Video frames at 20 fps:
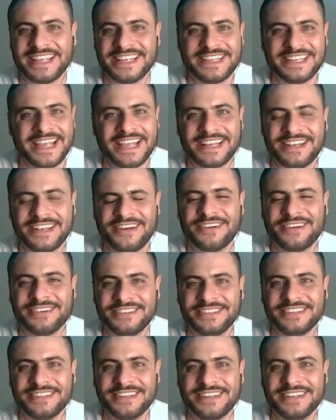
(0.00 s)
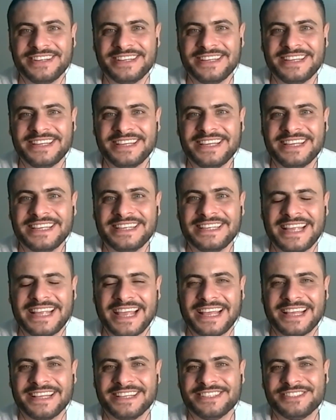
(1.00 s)
Yeah, don't.
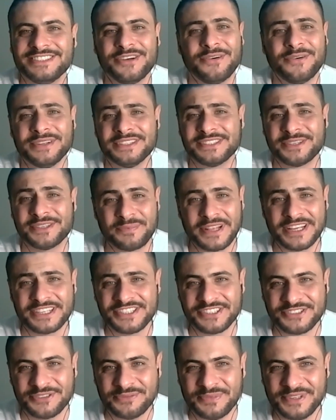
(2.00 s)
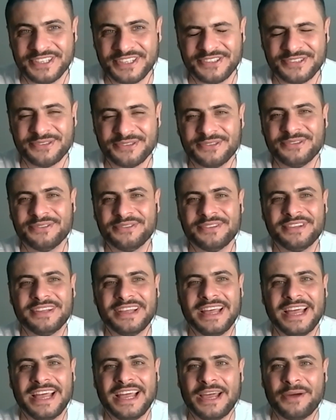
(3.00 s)
Yeah. So it's a pleasure to meet you.
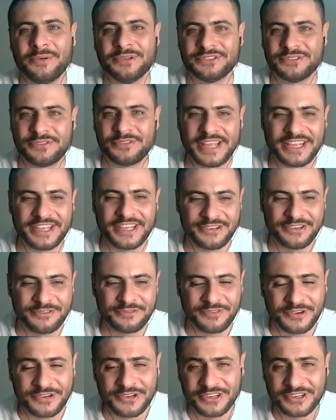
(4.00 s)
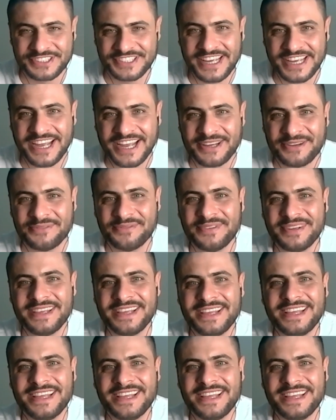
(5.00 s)
I want to thank you for your time.